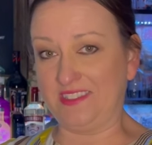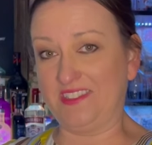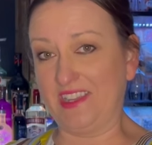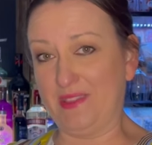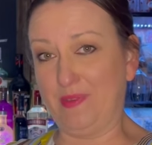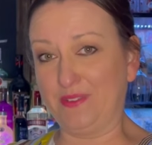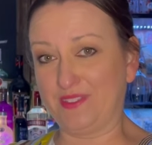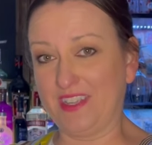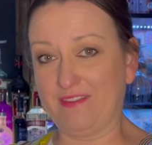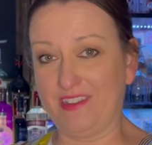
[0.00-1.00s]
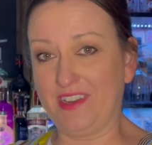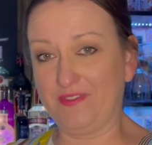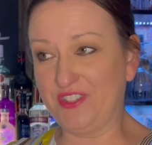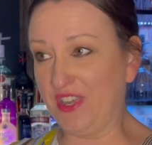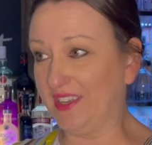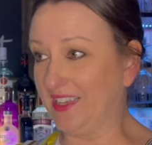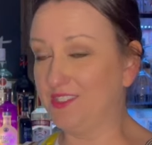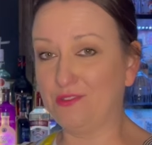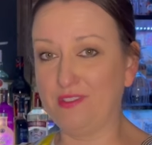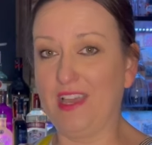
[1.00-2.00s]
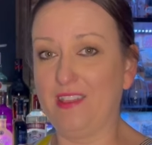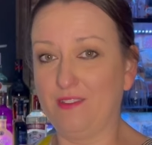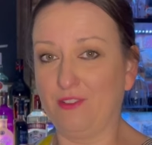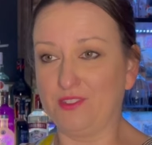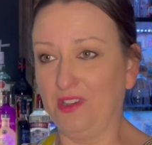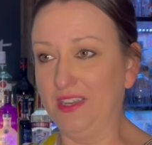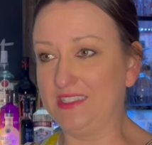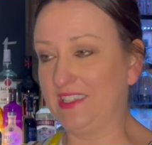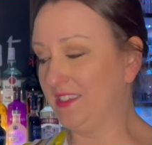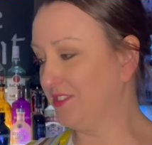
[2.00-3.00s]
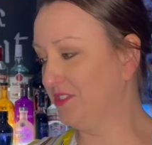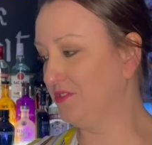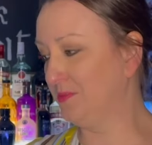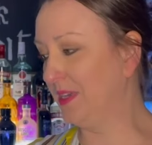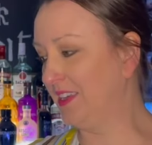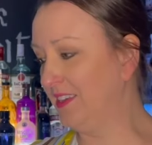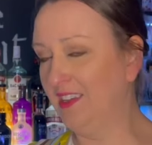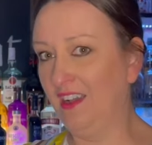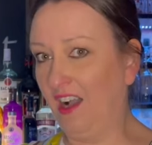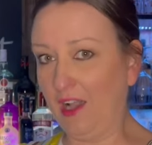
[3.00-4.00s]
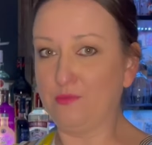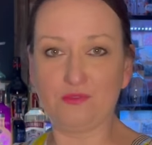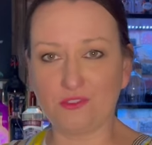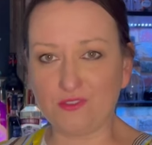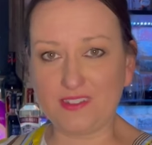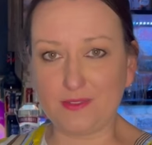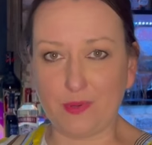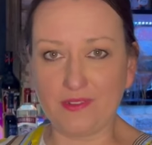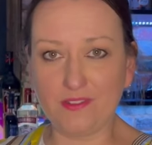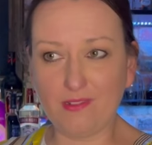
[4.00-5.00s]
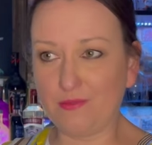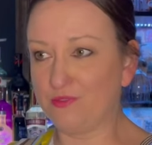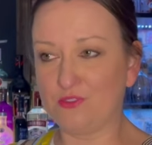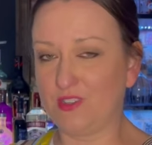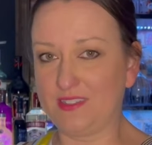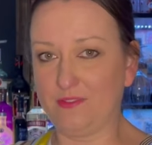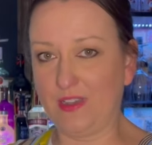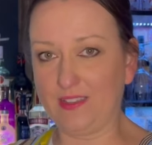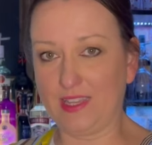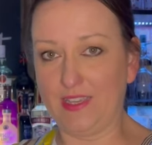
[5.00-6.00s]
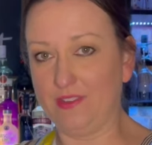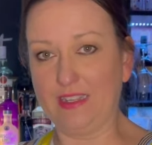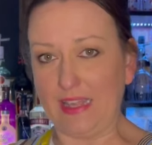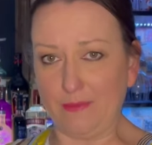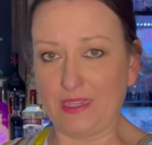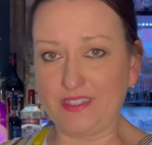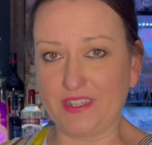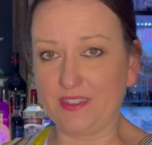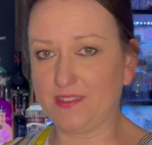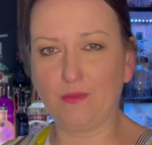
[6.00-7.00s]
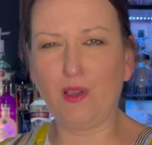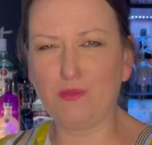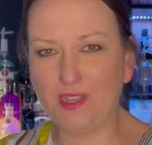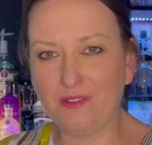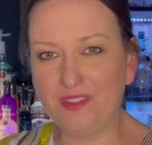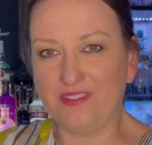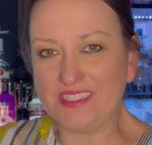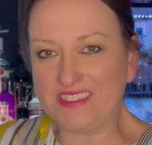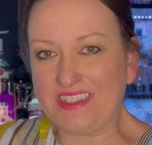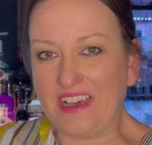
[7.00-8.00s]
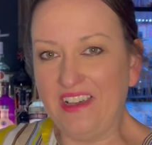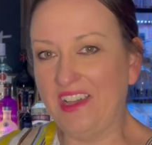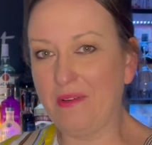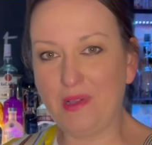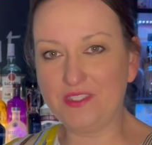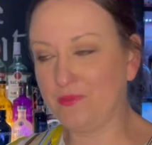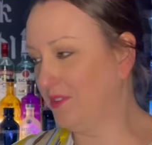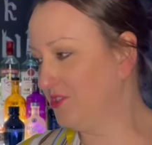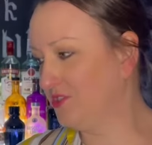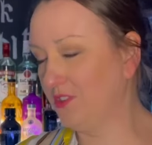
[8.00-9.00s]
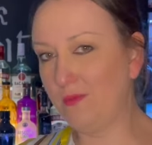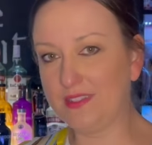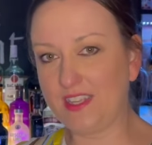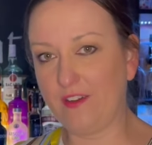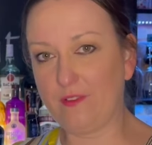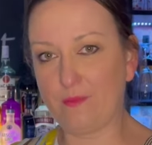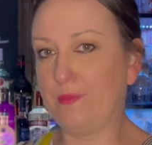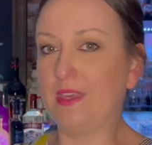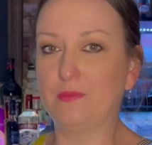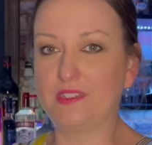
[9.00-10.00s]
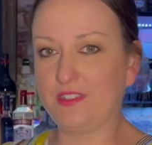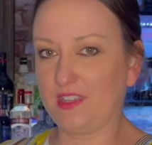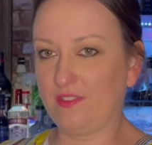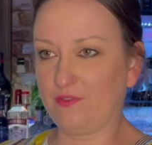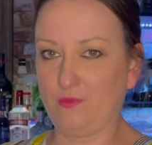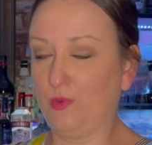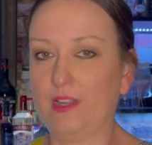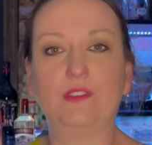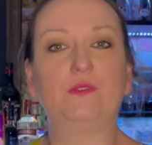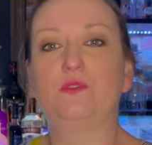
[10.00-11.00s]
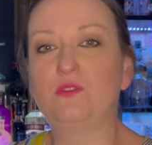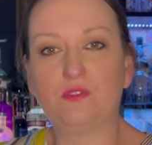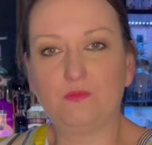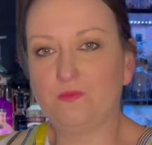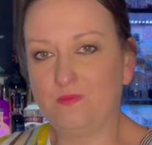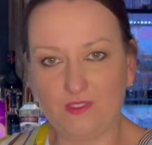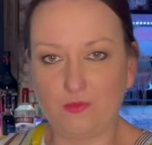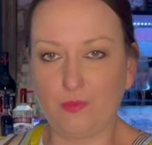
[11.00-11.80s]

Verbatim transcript: instead because they ran out of turkeys or they had the wrong sizing so to me i wouldn't trust the bundle i wouldn't trust the fact that i even get my turkey so why would i want to risk that i might as well just go myself and pick my turkey from whatever you choose to to